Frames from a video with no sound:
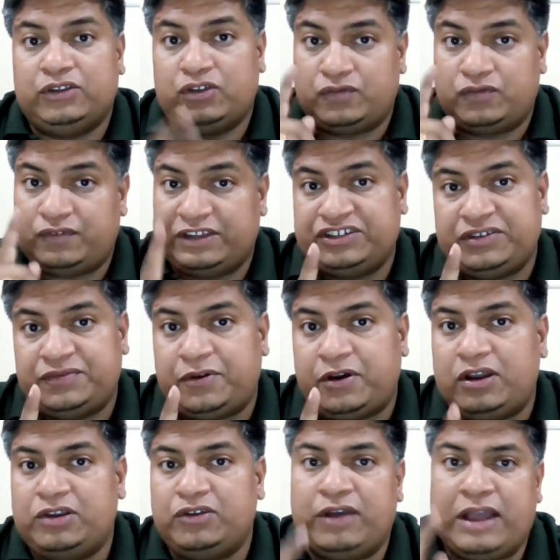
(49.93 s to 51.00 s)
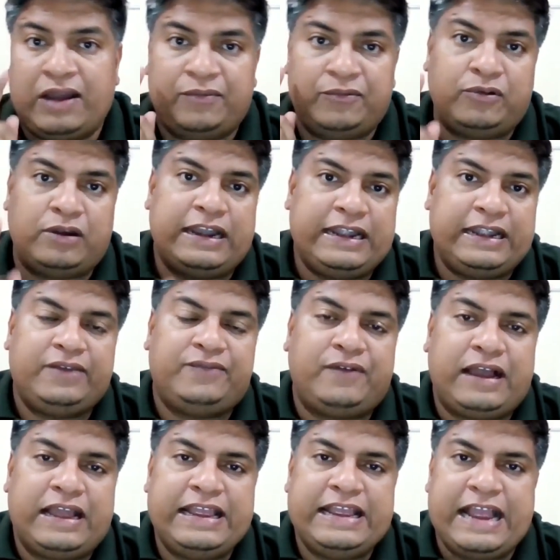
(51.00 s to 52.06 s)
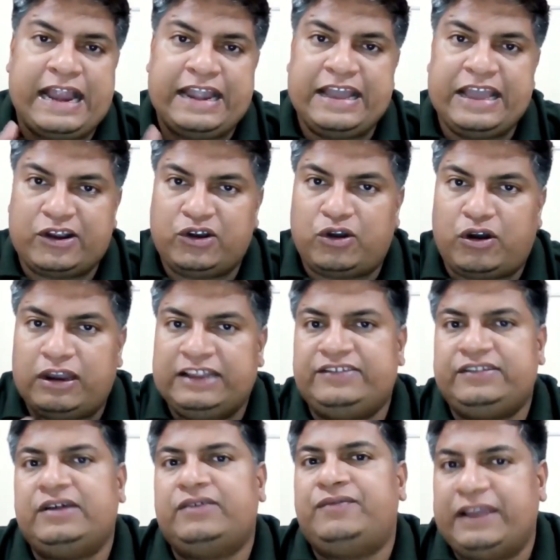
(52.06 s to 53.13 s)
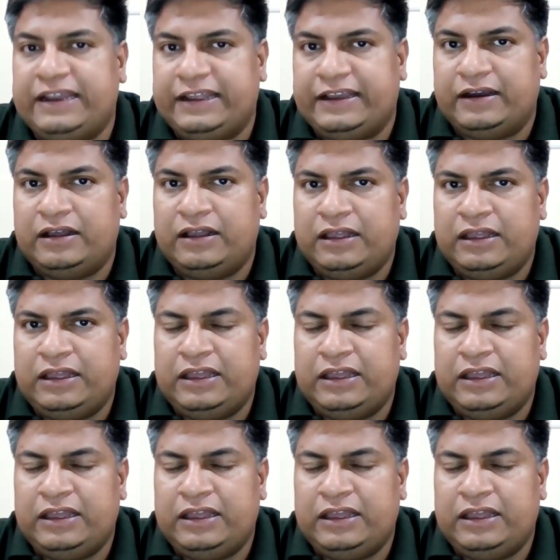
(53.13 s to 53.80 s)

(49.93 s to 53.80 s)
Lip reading: So first of all, you have to identify and acknowledge the failure.